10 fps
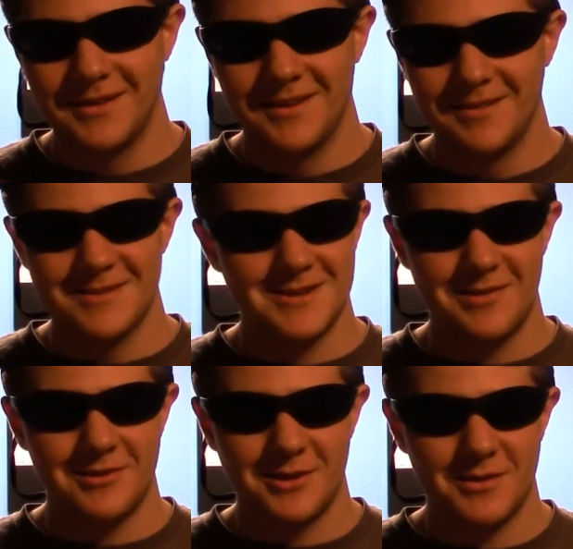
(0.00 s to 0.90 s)
which I
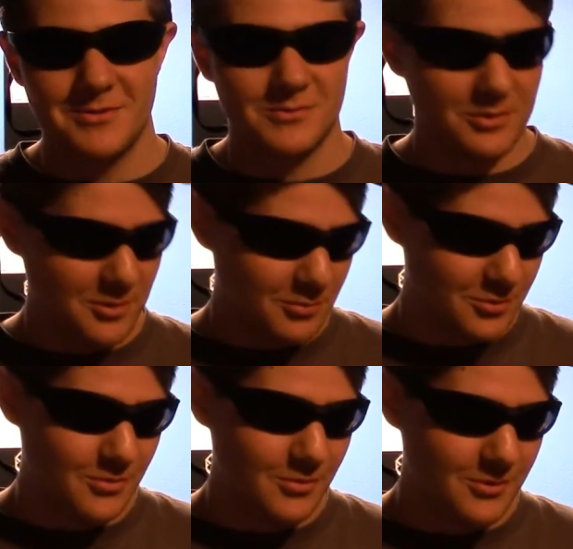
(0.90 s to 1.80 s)
thought that was really
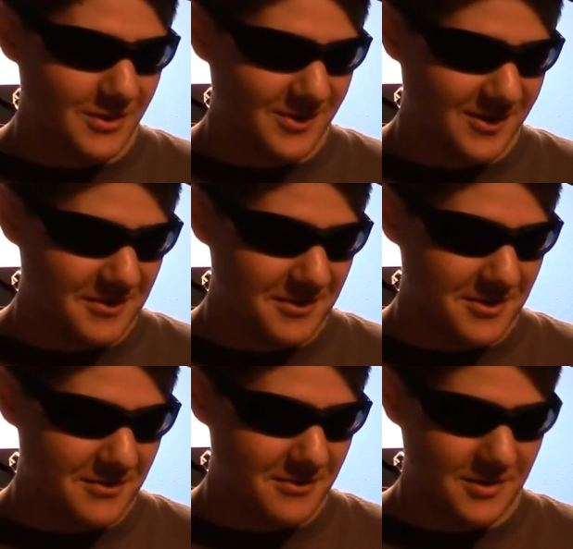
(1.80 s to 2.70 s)
rude,
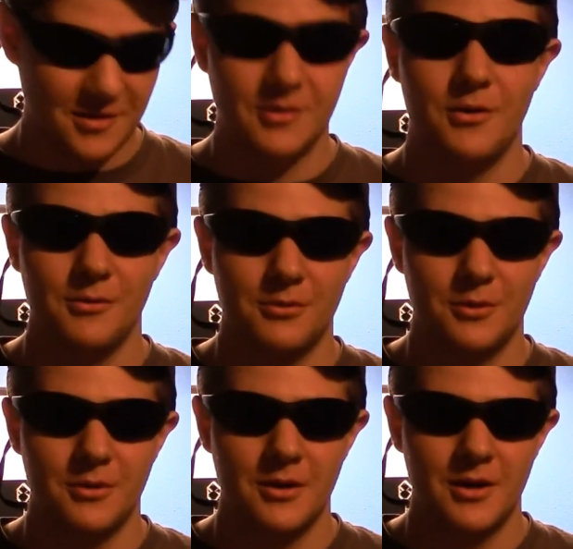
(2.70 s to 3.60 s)
insensitive, and uncalled
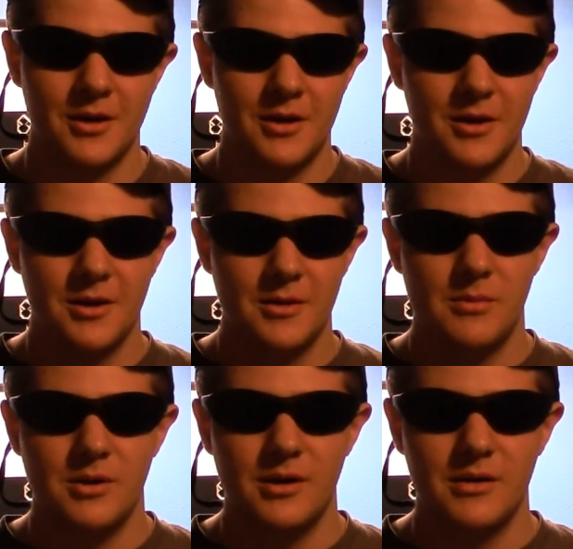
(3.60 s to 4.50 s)
for.
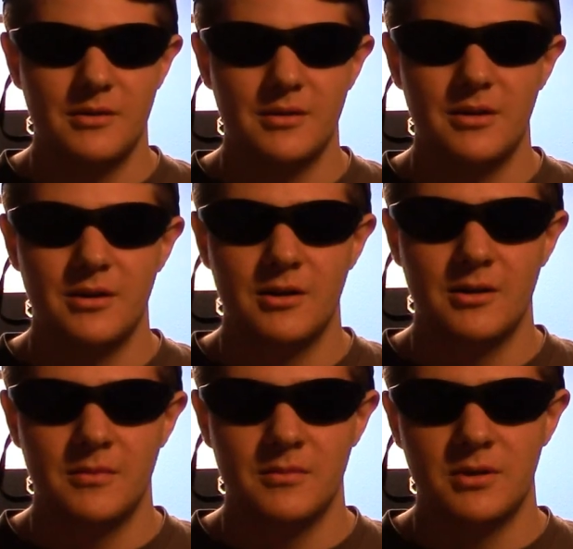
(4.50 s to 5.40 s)
But,
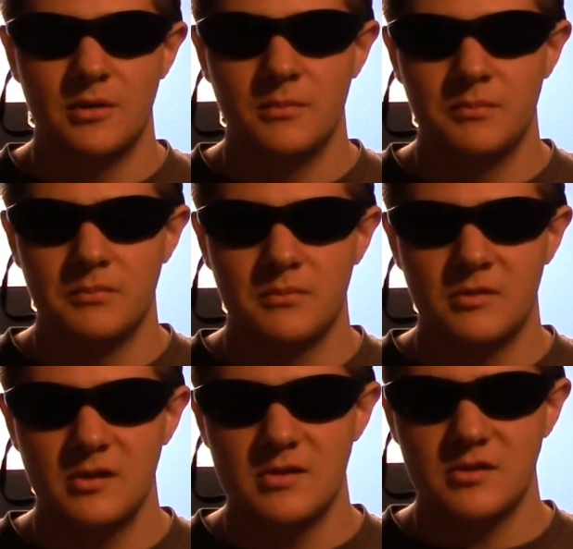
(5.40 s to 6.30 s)

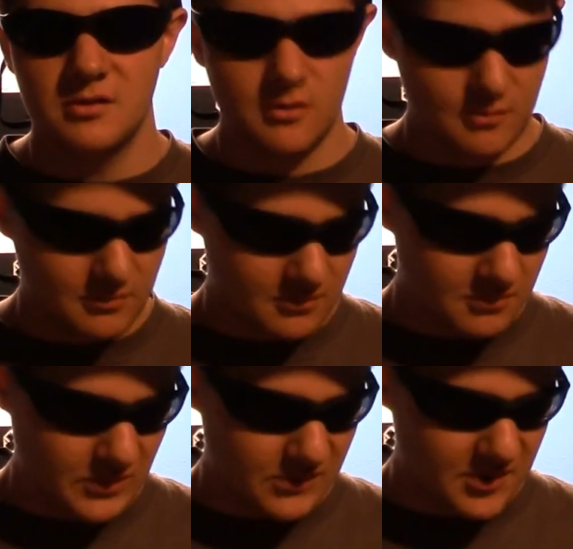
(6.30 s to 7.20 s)
to each his own
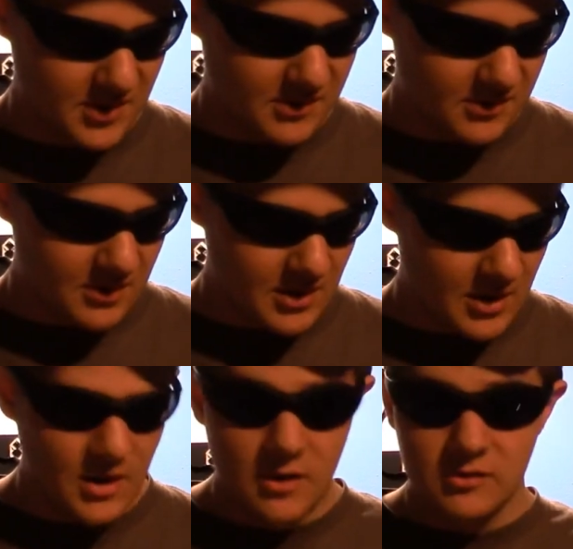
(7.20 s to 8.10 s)
music taste.
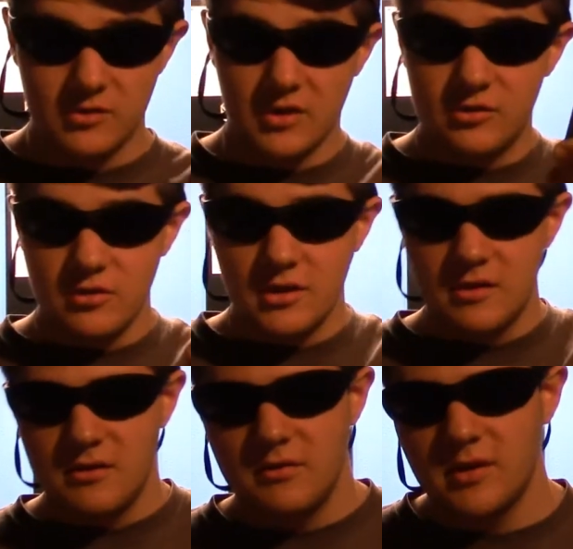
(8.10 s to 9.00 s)
So thanks for tuning
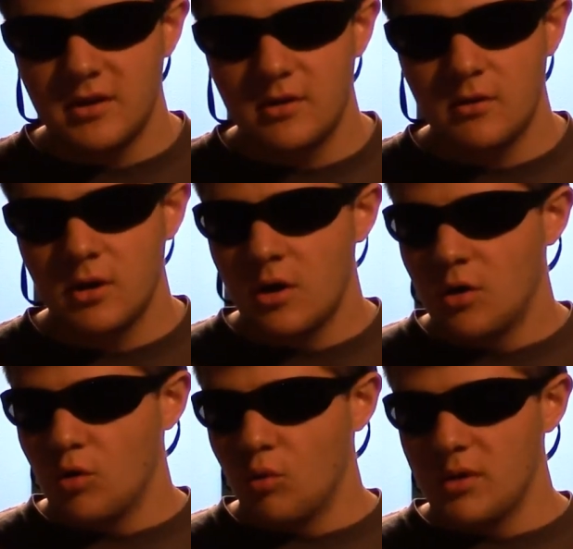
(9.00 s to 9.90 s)
into the video.
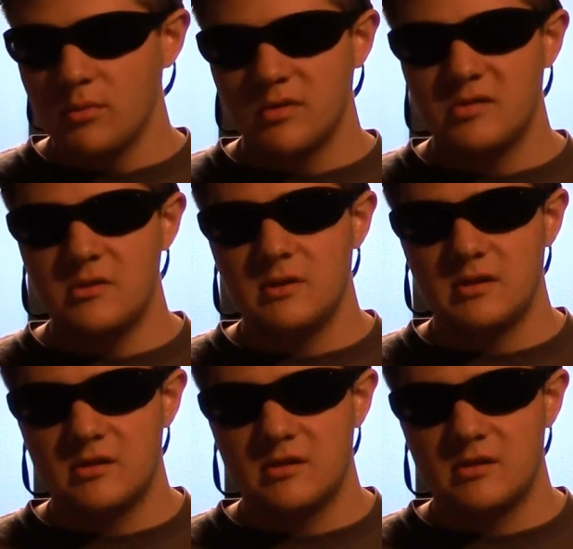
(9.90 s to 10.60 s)
We will see you next